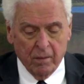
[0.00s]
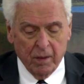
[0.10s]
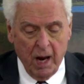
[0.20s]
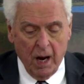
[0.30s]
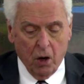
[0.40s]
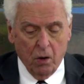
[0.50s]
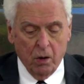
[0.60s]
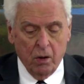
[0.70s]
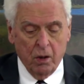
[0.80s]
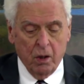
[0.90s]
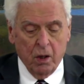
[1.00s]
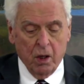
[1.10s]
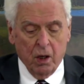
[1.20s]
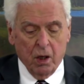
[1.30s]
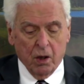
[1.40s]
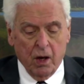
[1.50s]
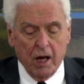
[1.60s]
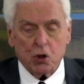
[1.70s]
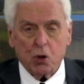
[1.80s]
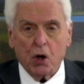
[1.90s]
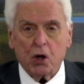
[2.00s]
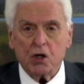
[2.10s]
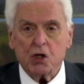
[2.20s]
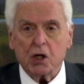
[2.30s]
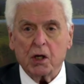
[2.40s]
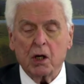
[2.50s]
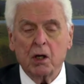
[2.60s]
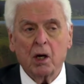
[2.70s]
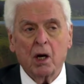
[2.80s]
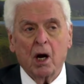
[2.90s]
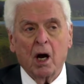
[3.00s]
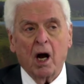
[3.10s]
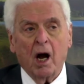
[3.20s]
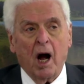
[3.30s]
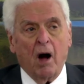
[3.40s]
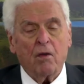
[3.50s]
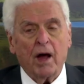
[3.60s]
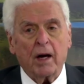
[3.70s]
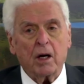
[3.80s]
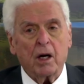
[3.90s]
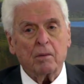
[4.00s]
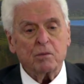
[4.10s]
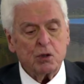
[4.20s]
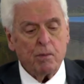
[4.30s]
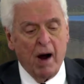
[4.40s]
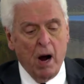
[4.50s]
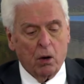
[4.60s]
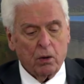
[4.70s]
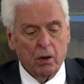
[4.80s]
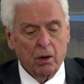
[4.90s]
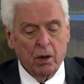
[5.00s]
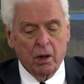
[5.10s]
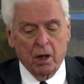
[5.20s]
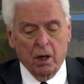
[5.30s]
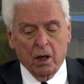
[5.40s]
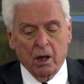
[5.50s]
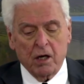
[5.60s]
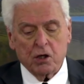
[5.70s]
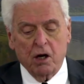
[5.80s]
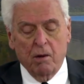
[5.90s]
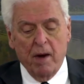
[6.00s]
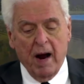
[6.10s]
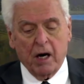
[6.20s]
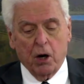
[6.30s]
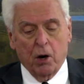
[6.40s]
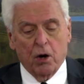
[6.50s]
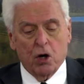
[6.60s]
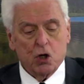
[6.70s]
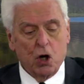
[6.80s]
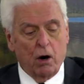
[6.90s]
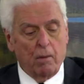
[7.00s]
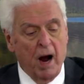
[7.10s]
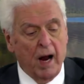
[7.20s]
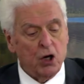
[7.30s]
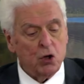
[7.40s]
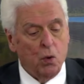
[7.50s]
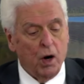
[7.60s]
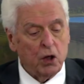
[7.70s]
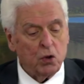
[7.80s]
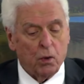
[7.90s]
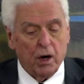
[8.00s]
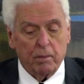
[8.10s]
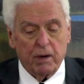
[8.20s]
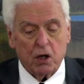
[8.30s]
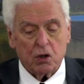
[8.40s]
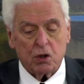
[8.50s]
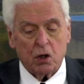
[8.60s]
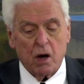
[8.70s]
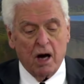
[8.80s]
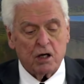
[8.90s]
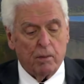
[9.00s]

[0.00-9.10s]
Now, let's look and see how that comes about. Let's come back here to Jeremiah twenty-three, because it talks